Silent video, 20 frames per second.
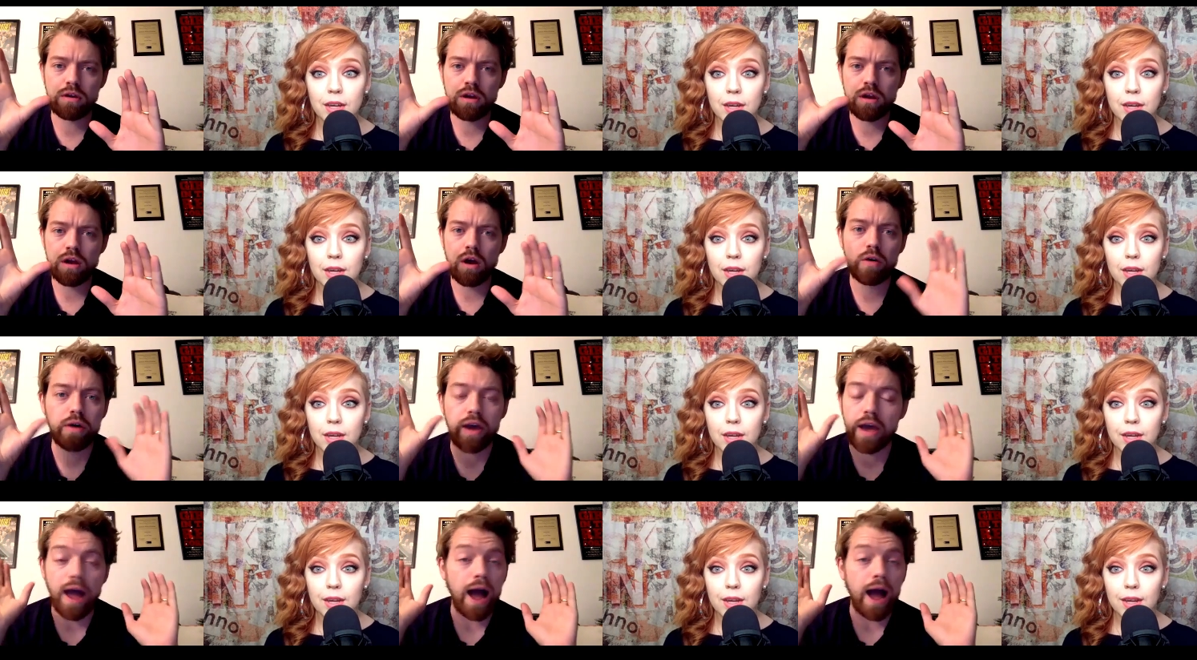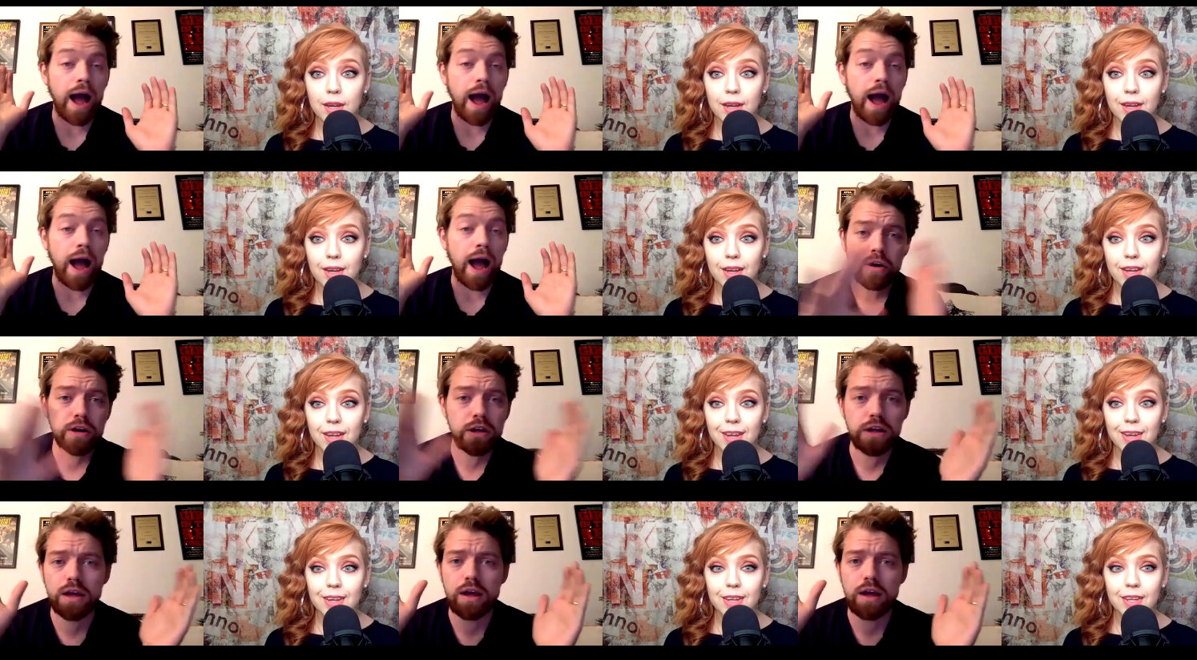Speaker 1: Okay, I
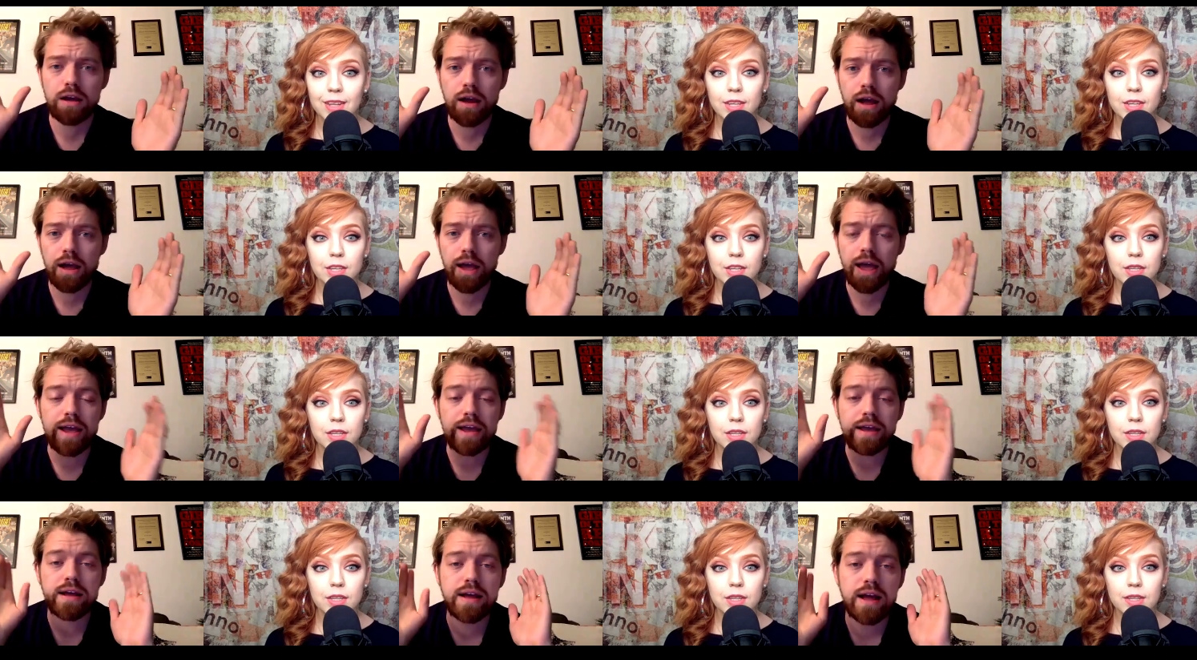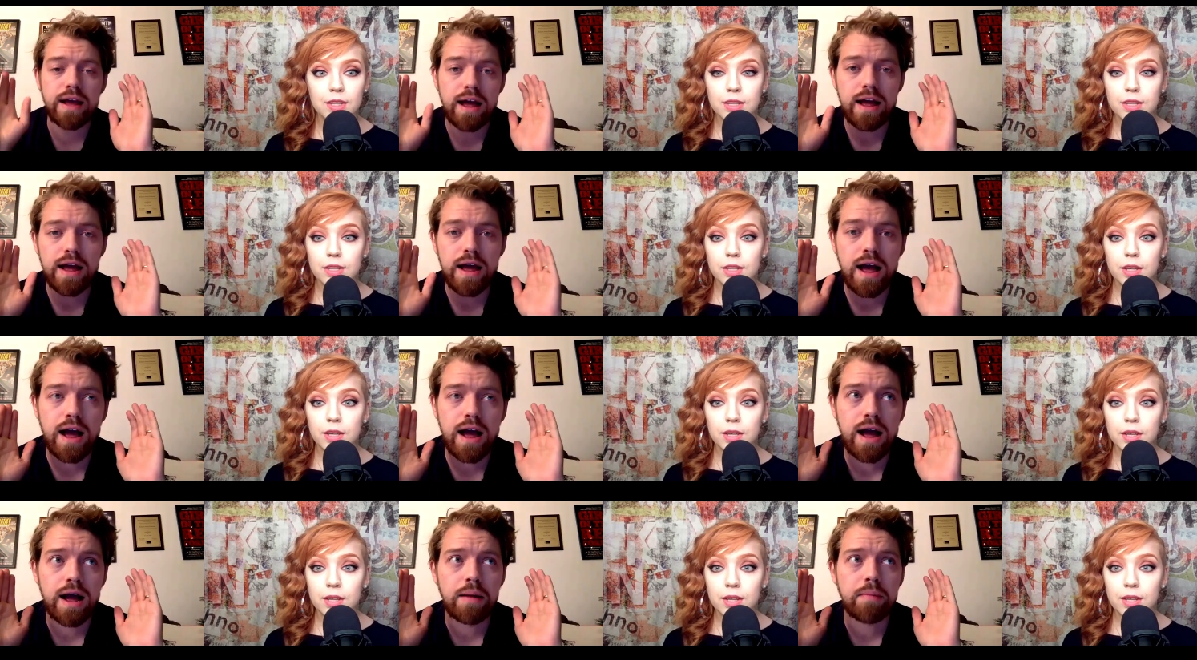already. Hey,
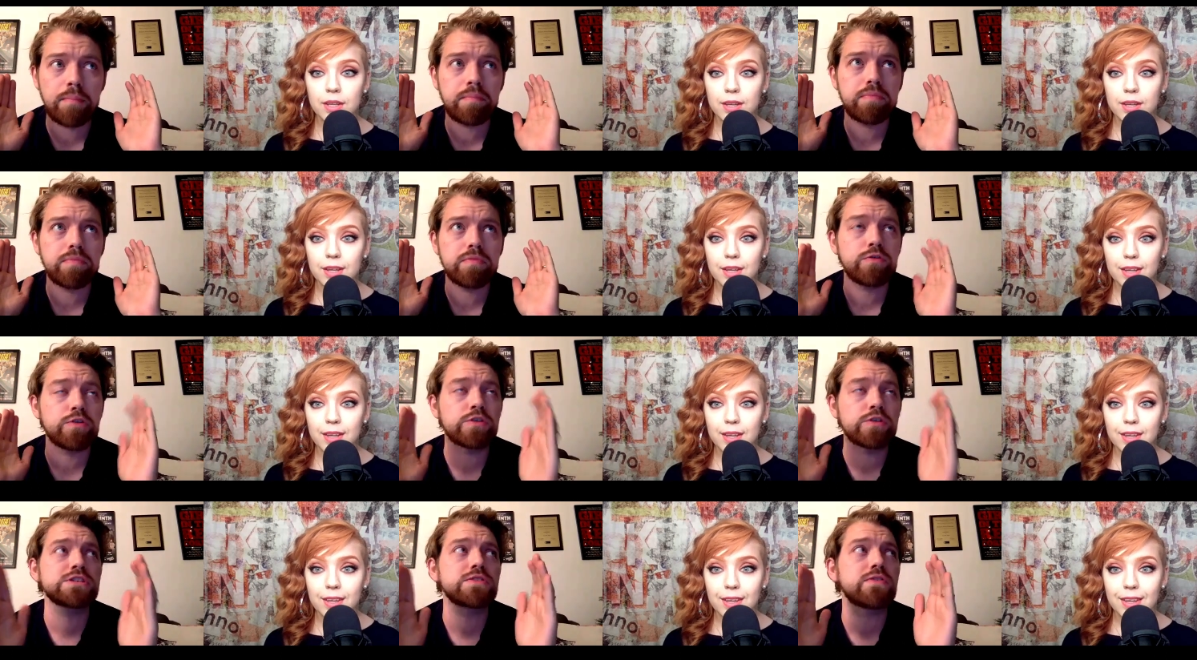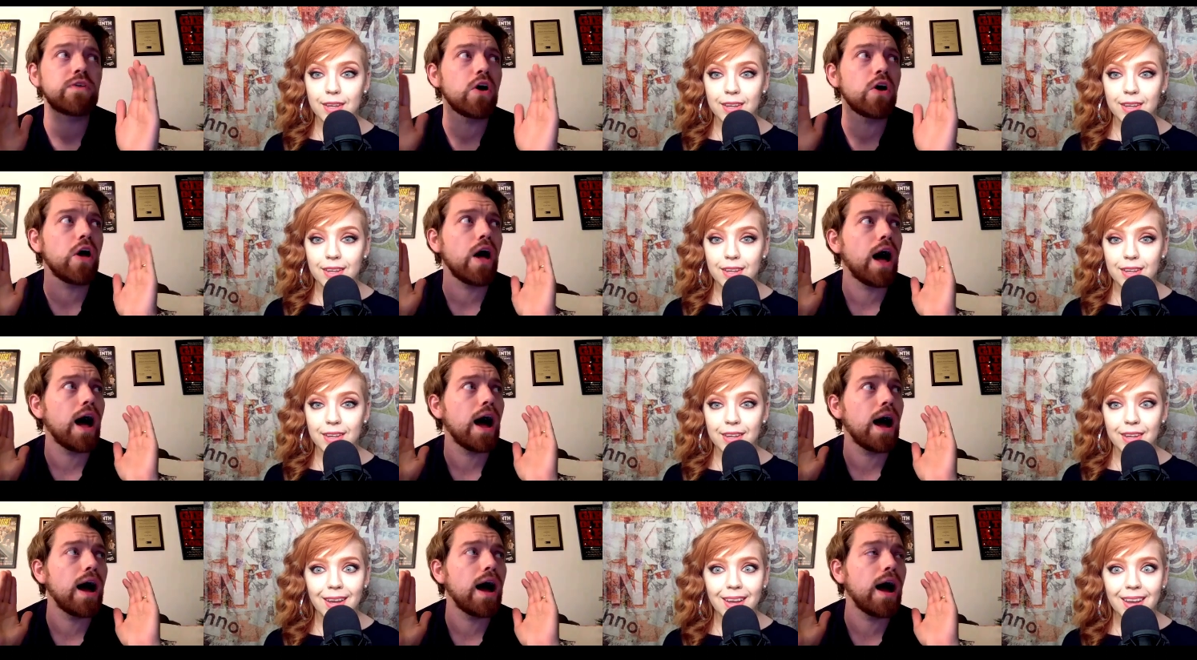um, first of all,
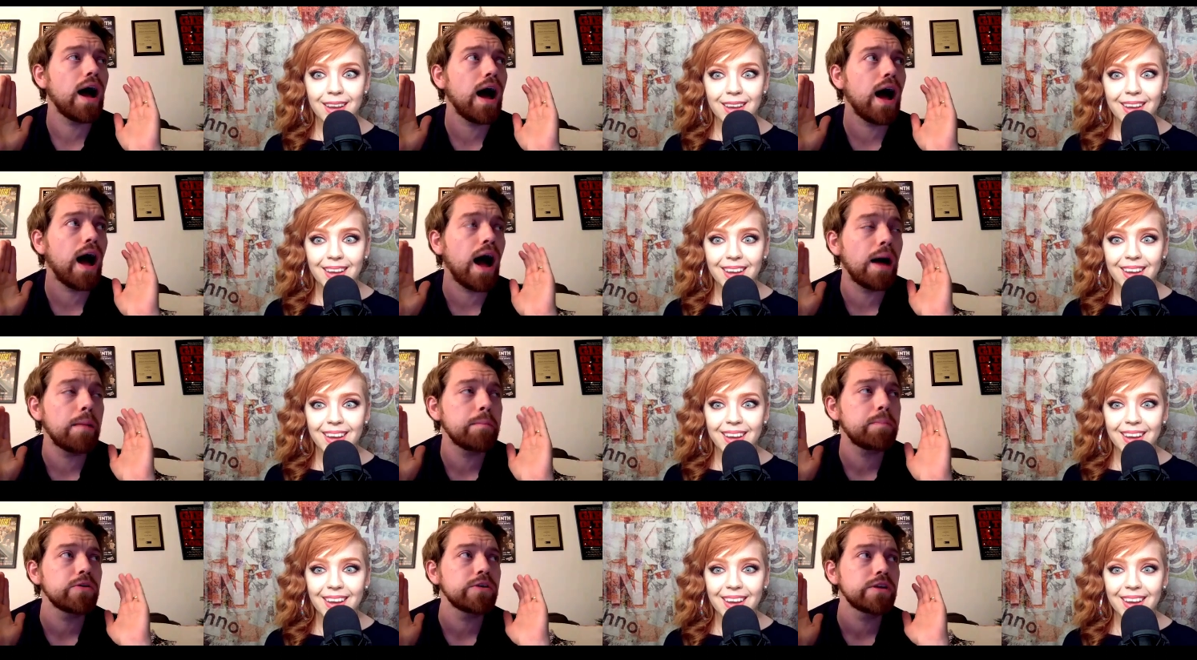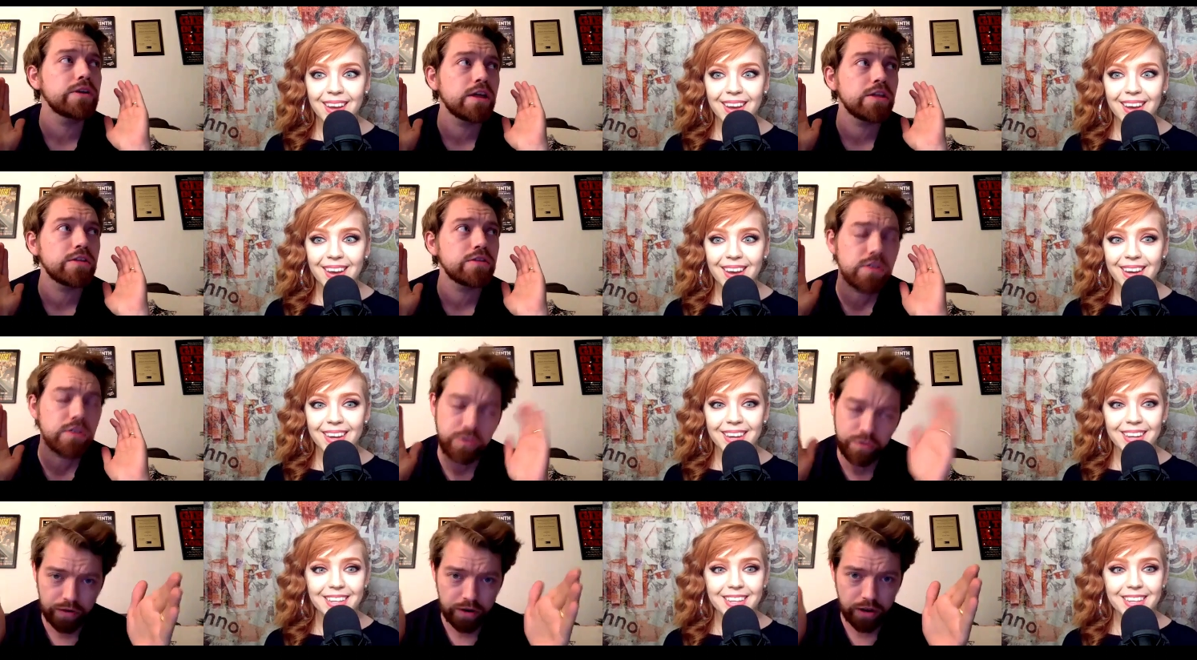I'm putting together
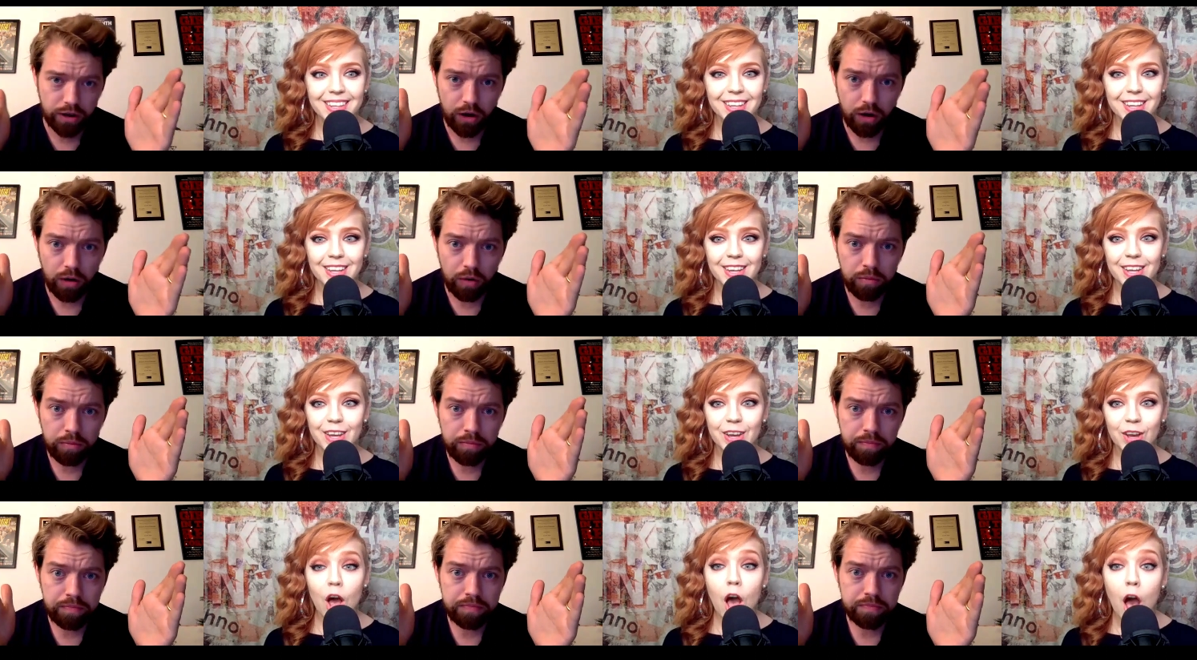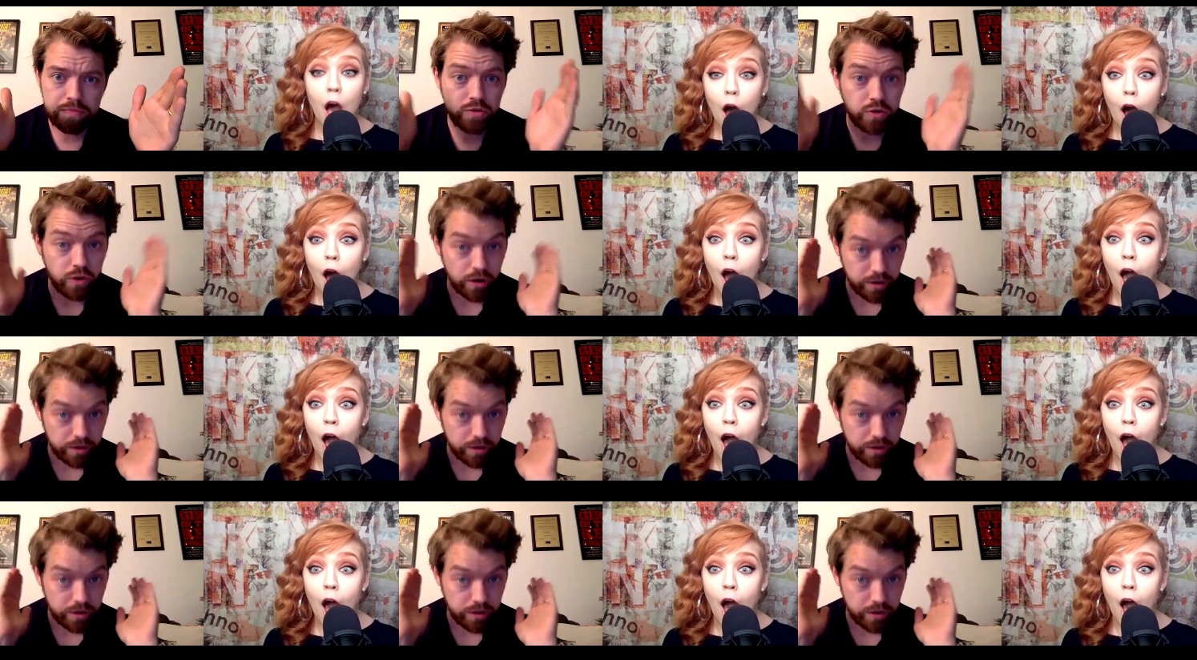this video. So I